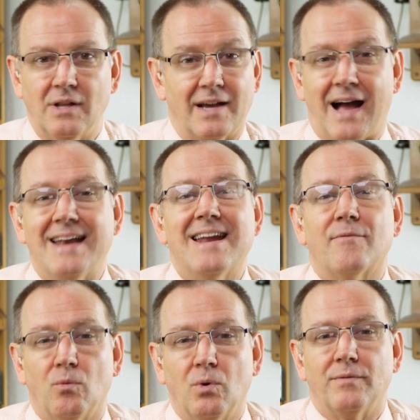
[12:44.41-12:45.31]
Like, I
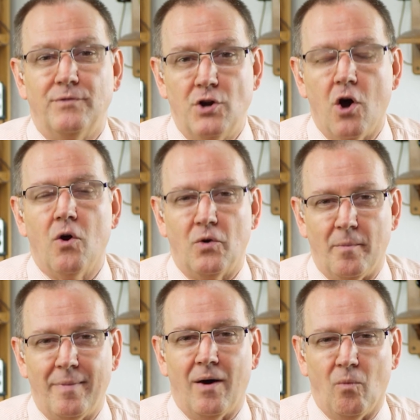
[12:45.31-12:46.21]
never would have known
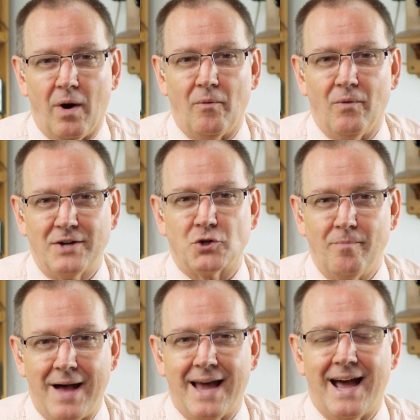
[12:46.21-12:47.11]
about what Rachel
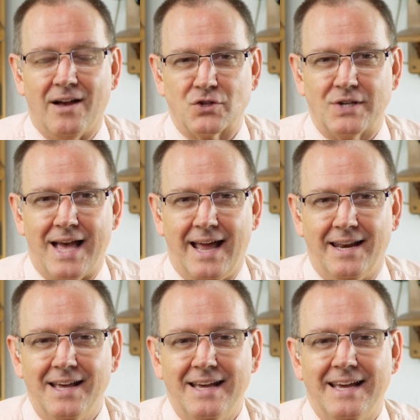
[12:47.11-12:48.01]
Maddow said